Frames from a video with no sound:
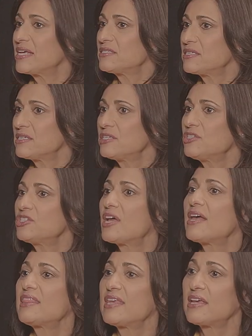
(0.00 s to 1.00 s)
message,
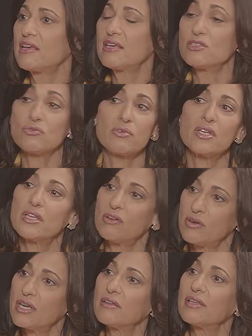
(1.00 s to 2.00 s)
I think, is really
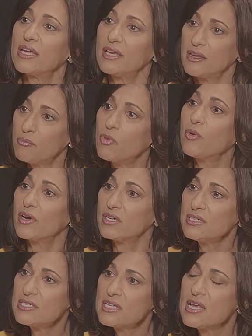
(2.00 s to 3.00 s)
critically
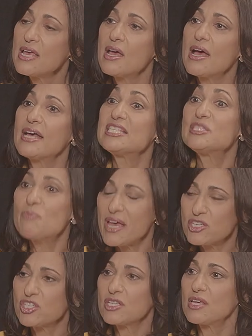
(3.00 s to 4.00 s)
important,
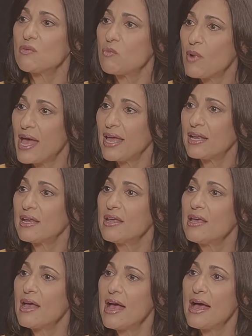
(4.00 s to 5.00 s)
especially when
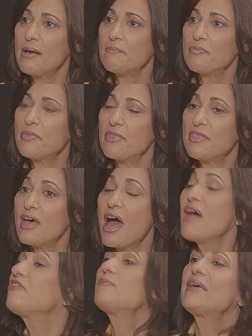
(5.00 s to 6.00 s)
the
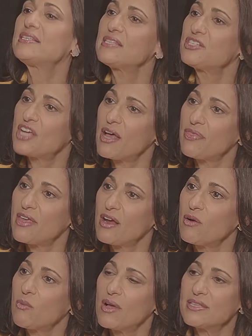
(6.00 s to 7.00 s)
other message out
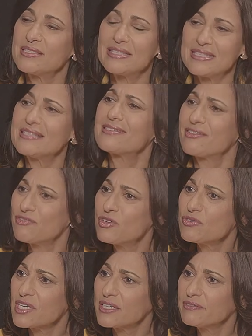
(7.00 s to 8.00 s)
there was, this is
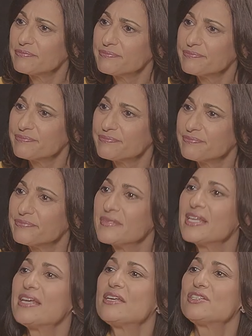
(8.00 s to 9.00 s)
confusing.
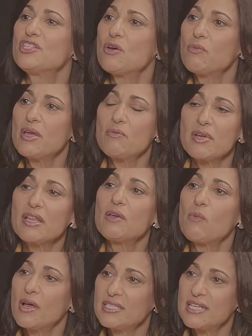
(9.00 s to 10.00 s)
So we really
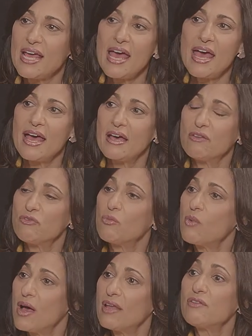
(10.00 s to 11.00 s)
wanted to have
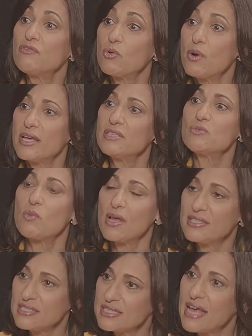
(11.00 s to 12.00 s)
one voice,
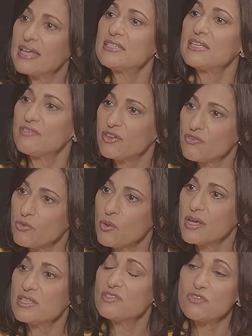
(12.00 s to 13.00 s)
one scientific
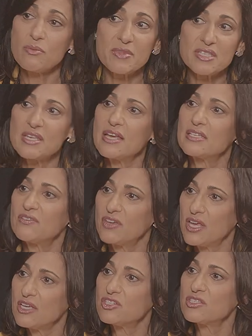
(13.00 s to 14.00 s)
voice from the
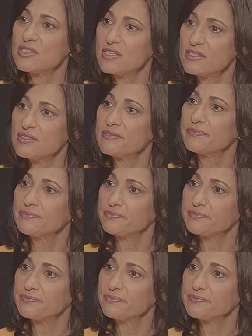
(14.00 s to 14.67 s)
scientific agencies.